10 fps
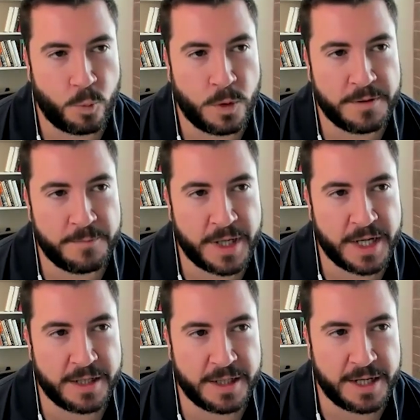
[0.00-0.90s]
one of
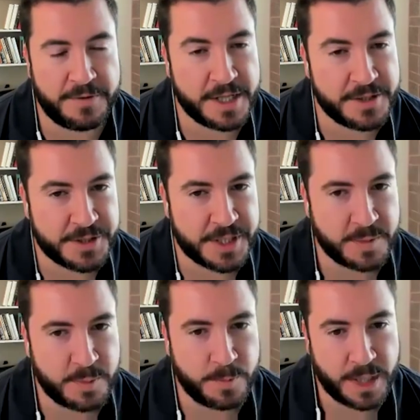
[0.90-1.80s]
my advisors at
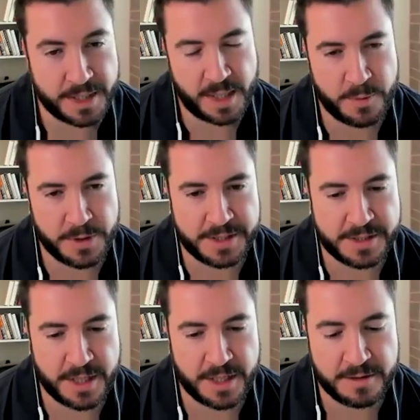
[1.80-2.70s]
the at that
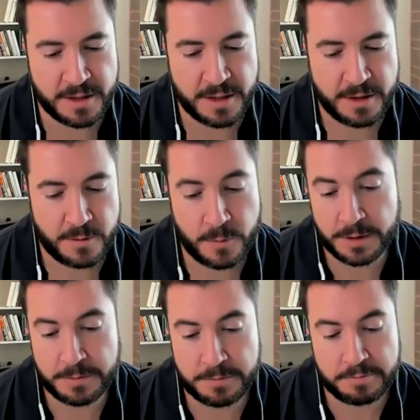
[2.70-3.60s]
point said,
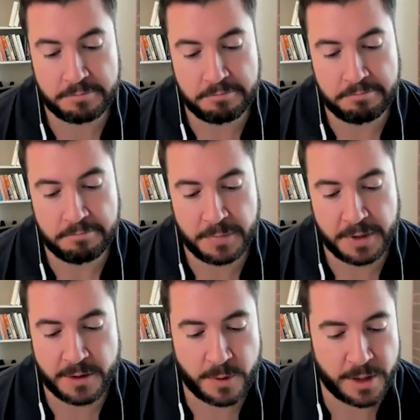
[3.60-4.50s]
"Well,
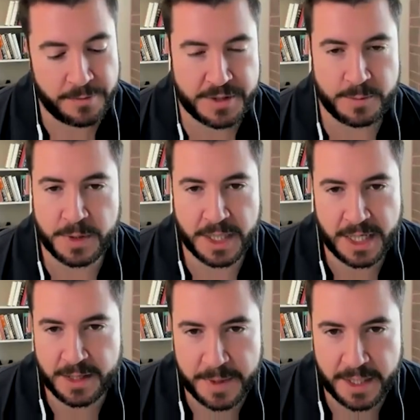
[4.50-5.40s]
you know, we always
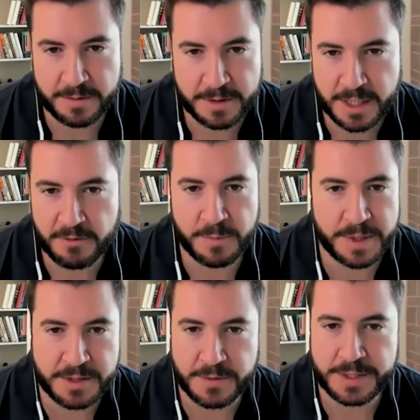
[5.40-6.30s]
complain about
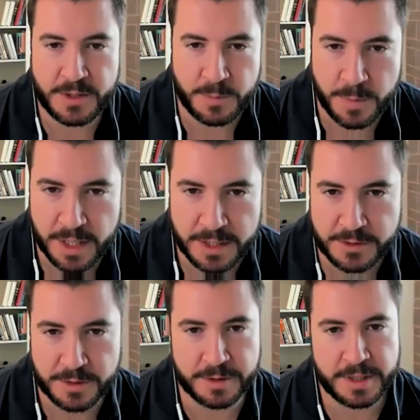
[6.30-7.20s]
government doing too
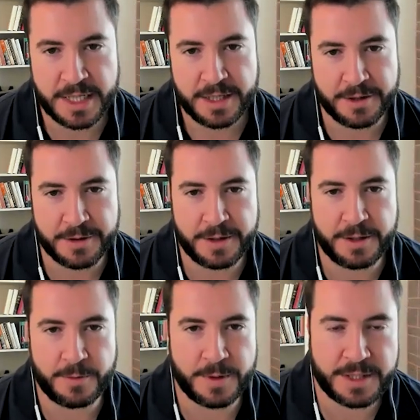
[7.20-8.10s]
much, or you know,
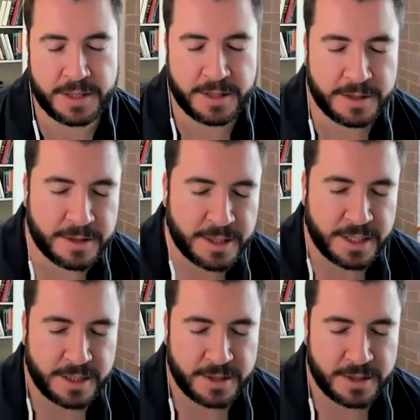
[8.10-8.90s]
you don't want the